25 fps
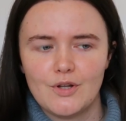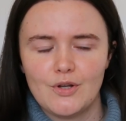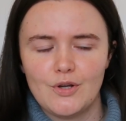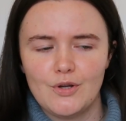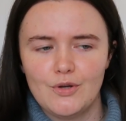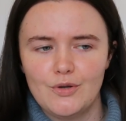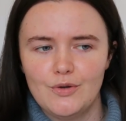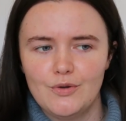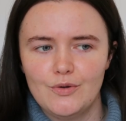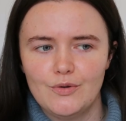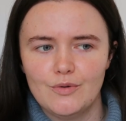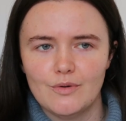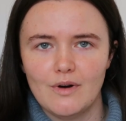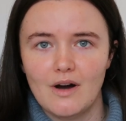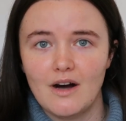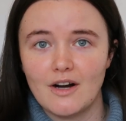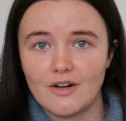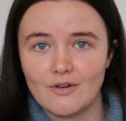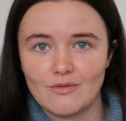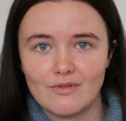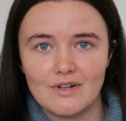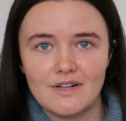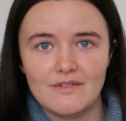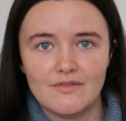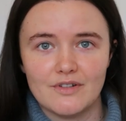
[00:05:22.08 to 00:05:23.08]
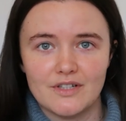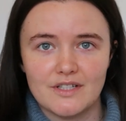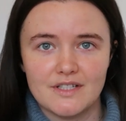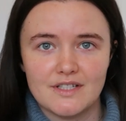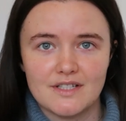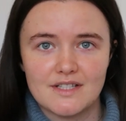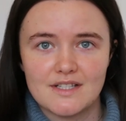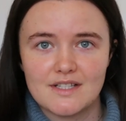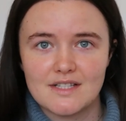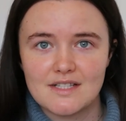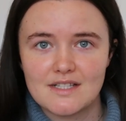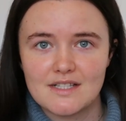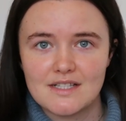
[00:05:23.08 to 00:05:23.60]
who are
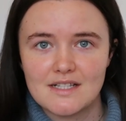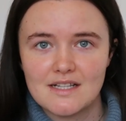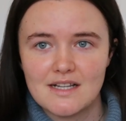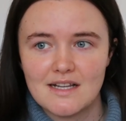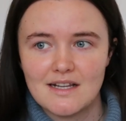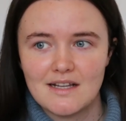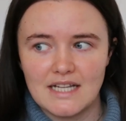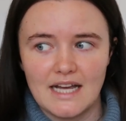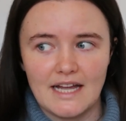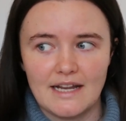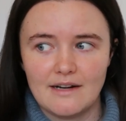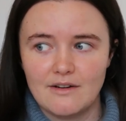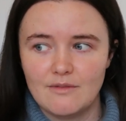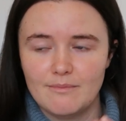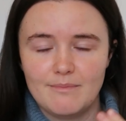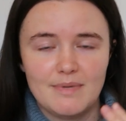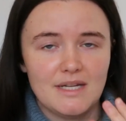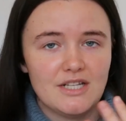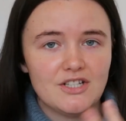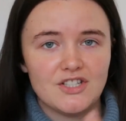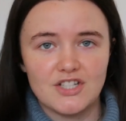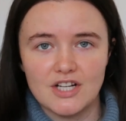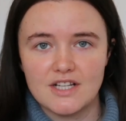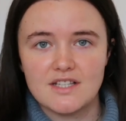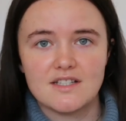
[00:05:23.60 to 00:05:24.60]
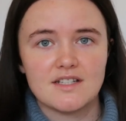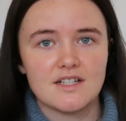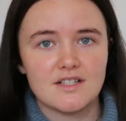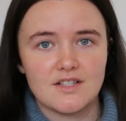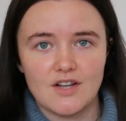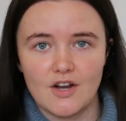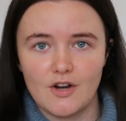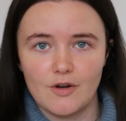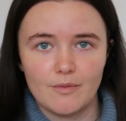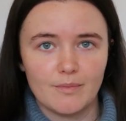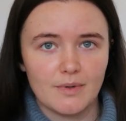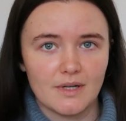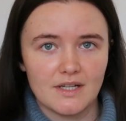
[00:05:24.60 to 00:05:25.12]
grievers can be just as
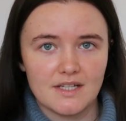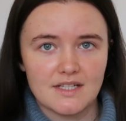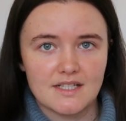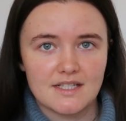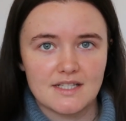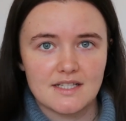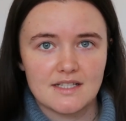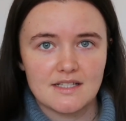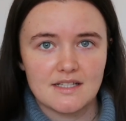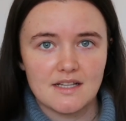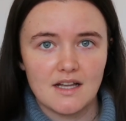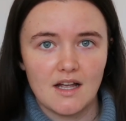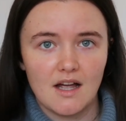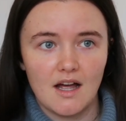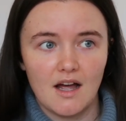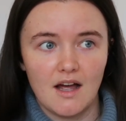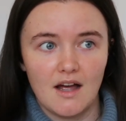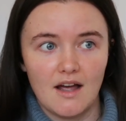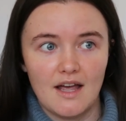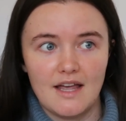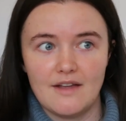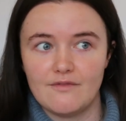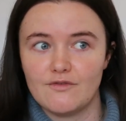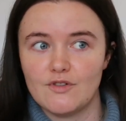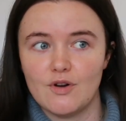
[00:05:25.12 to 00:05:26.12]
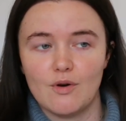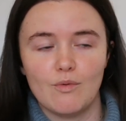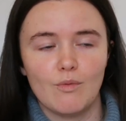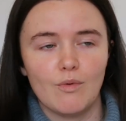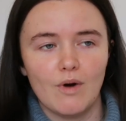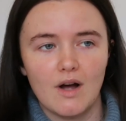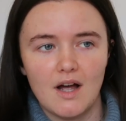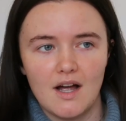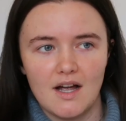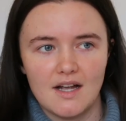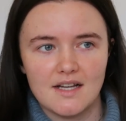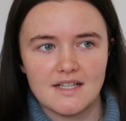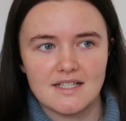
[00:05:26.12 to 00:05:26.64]
hopeless, if not
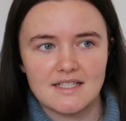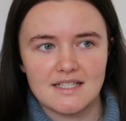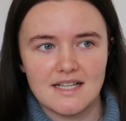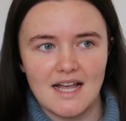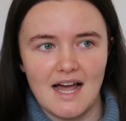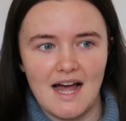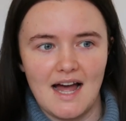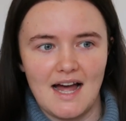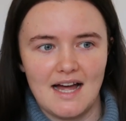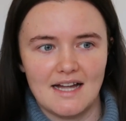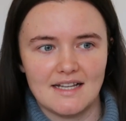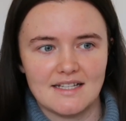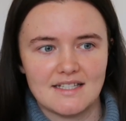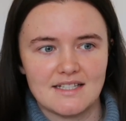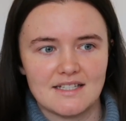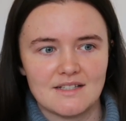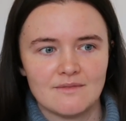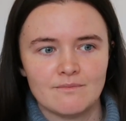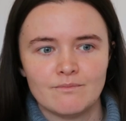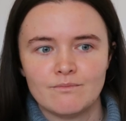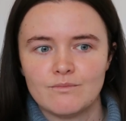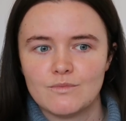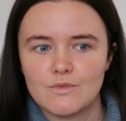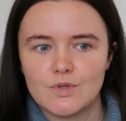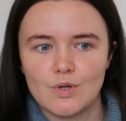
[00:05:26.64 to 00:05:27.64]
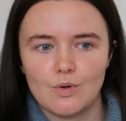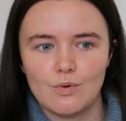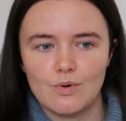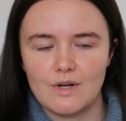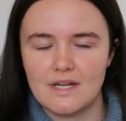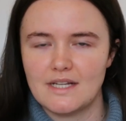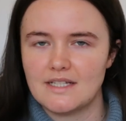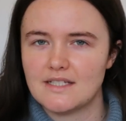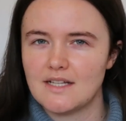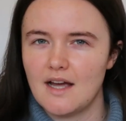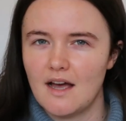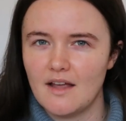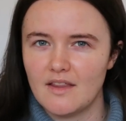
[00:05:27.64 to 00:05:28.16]
worse, at
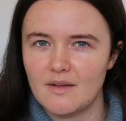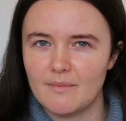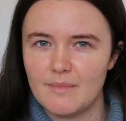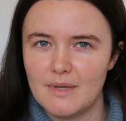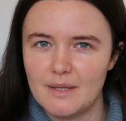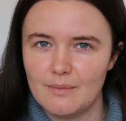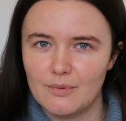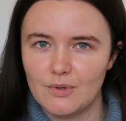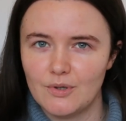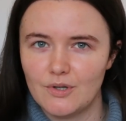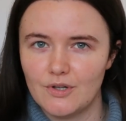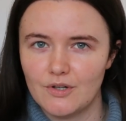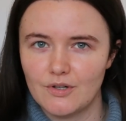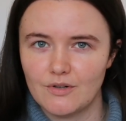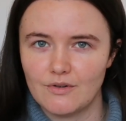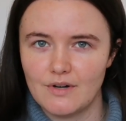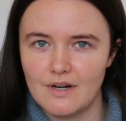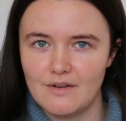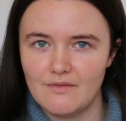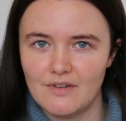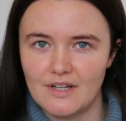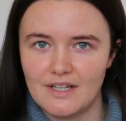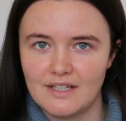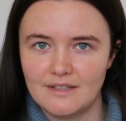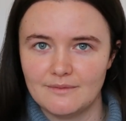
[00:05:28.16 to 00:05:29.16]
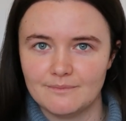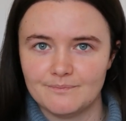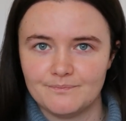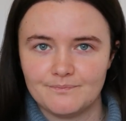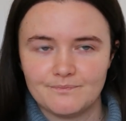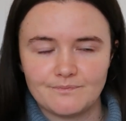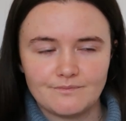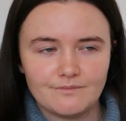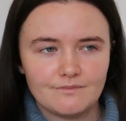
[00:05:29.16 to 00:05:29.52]
talking to other people who are grieving,